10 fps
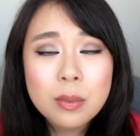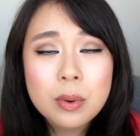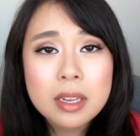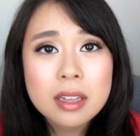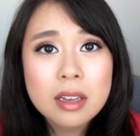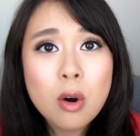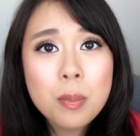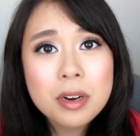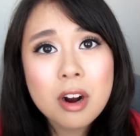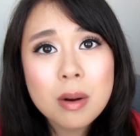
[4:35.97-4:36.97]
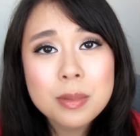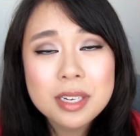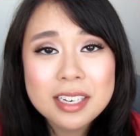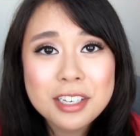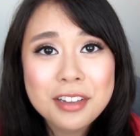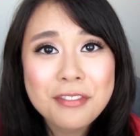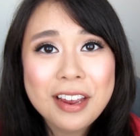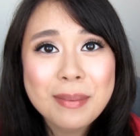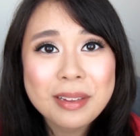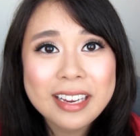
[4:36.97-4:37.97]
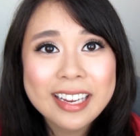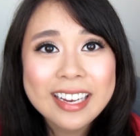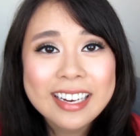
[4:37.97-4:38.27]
with open arms into the family.